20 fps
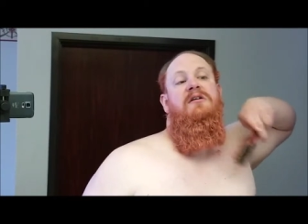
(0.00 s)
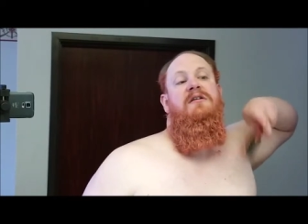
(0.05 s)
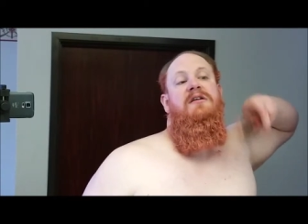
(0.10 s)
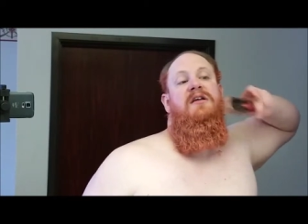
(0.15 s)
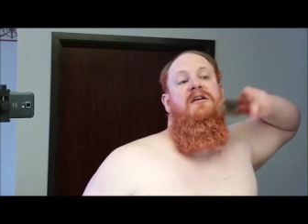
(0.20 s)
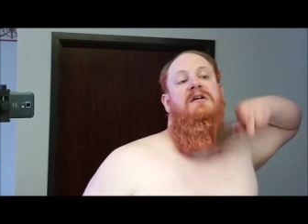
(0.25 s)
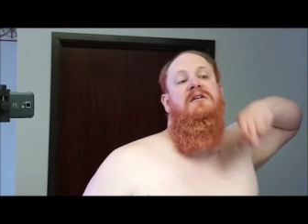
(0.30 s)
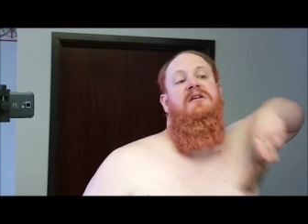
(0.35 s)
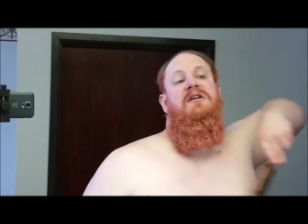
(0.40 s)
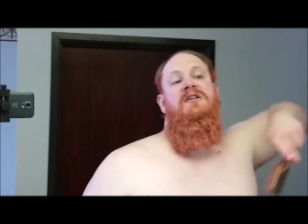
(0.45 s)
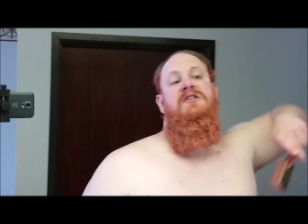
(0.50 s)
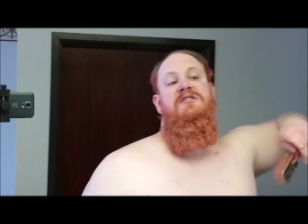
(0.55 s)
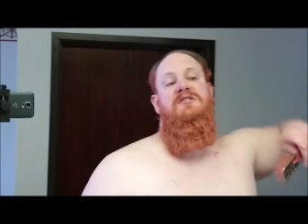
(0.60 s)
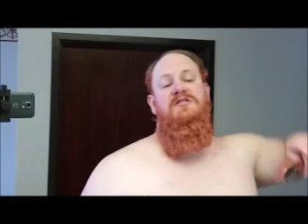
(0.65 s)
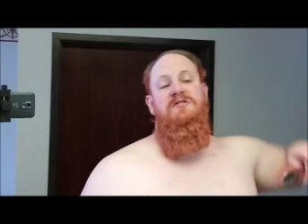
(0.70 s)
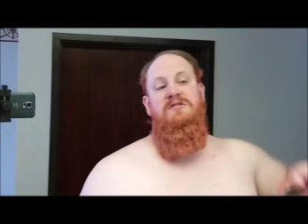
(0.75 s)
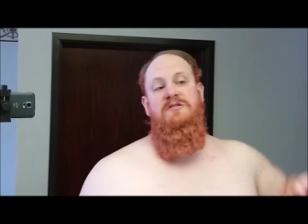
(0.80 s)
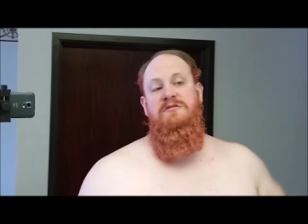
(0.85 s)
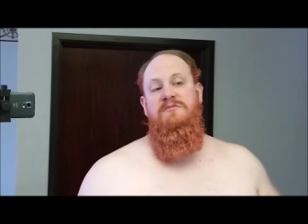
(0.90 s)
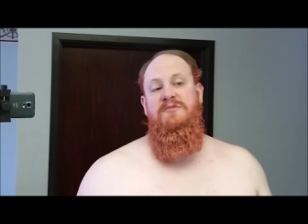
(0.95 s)
knee-high
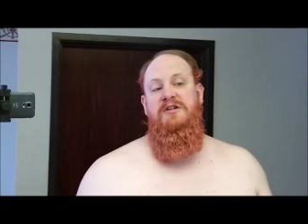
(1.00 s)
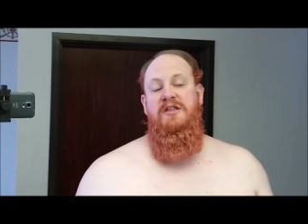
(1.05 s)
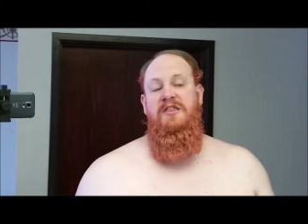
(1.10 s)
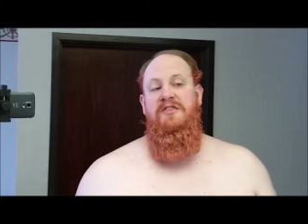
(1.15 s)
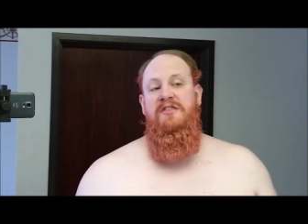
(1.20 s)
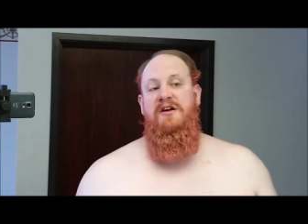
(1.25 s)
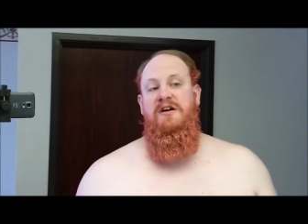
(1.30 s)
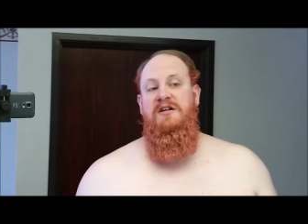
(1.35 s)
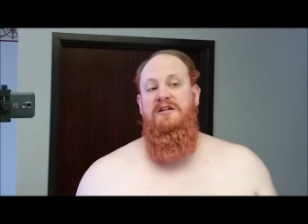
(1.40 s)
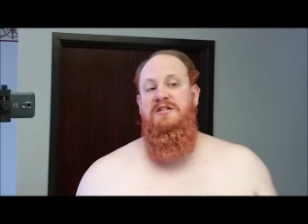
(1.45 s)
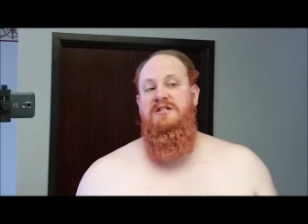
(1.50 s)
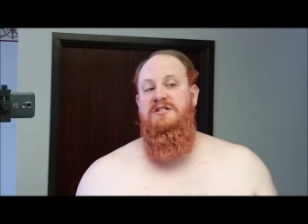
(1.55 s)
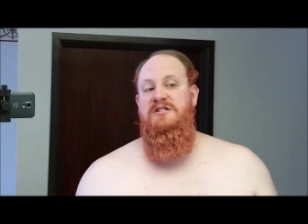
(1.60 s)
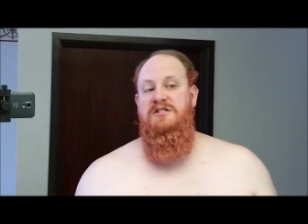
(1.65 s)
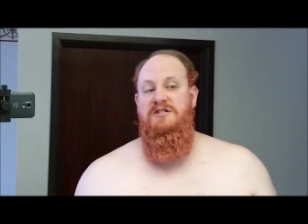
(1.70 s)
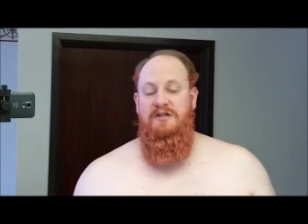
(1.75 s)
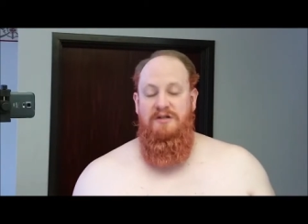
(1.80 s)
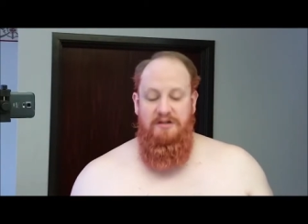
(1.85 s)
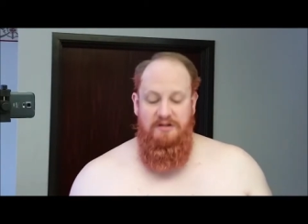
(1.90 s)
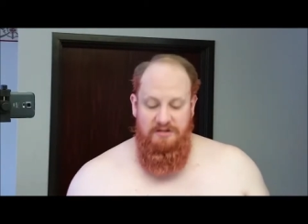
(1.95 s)
sock, my thigh-high
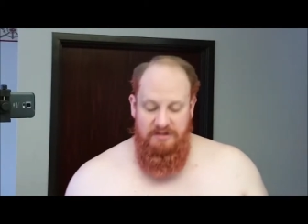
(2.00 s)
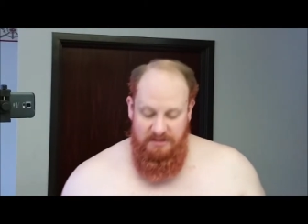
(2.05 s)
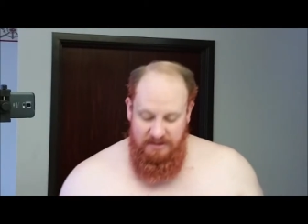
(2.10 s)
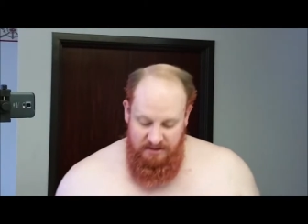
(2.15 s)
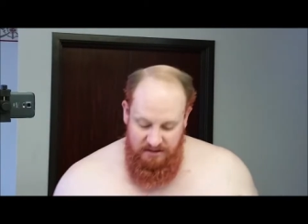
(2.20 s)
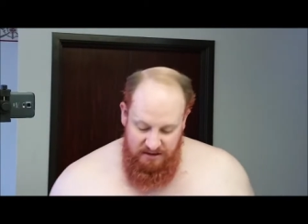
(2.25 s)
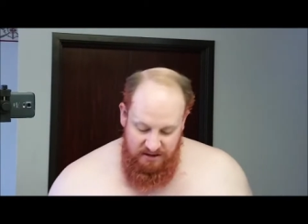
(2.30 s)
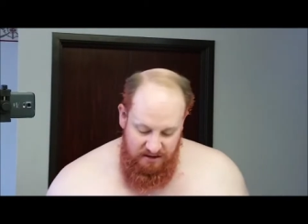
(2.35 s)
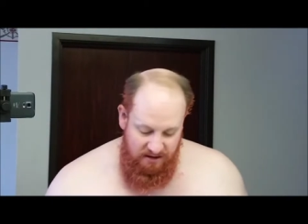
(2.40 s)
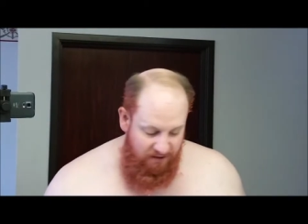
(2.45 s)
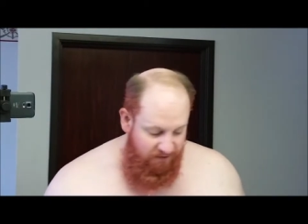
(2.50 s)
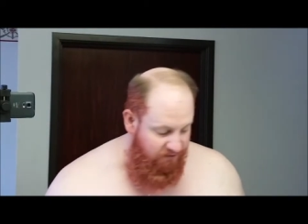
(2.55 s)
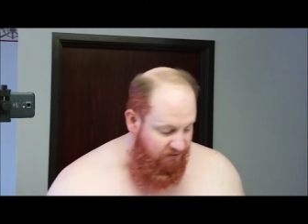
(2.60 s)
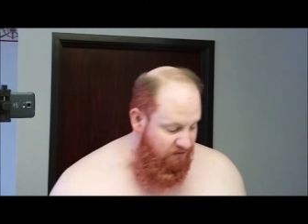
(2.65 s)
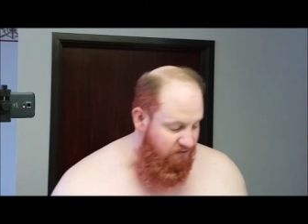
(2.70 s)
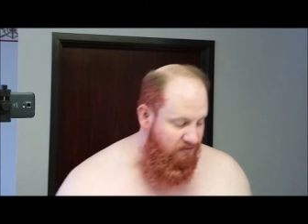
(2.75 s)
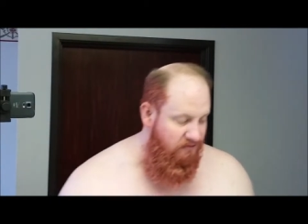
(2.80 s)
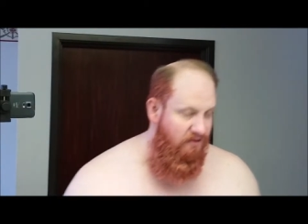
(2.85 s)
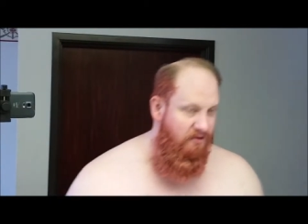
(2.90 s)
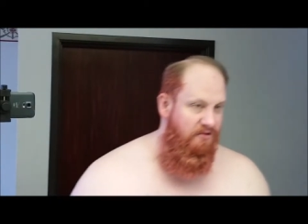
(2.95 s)
socks and stuff
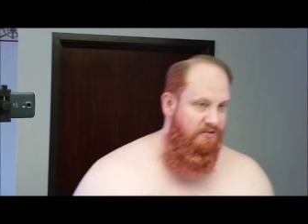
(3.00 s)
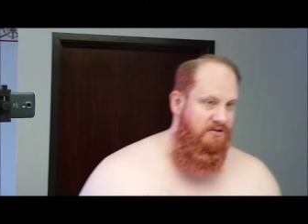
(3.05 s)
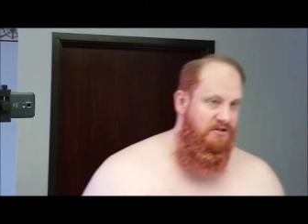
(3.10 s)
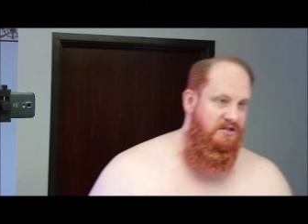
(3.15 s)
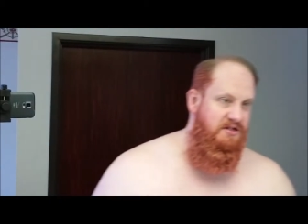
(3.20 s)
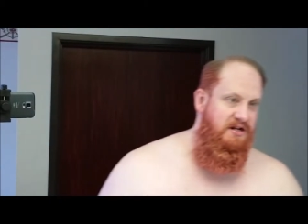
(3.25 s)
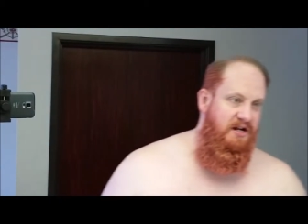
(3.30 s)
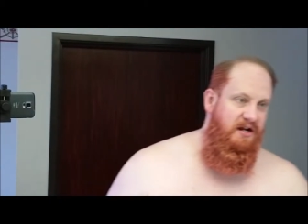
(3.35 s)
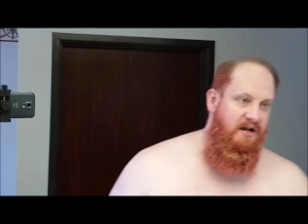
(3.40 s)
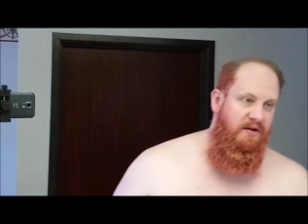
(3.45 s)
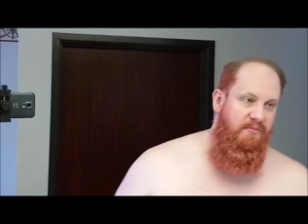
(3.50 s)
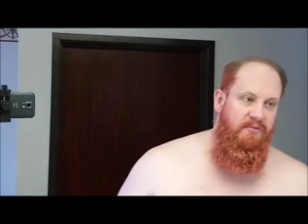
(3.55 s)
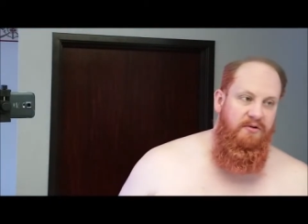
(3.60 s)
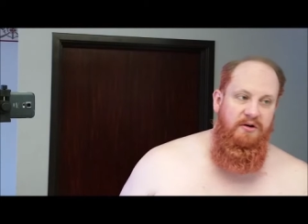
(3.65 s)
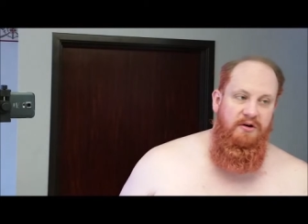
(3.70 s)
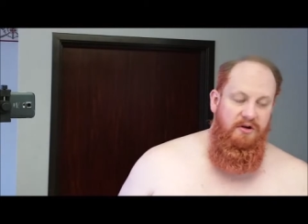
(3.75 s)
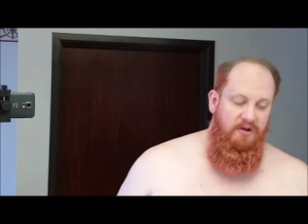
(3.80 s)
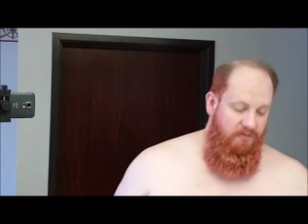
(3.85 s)
do not stay up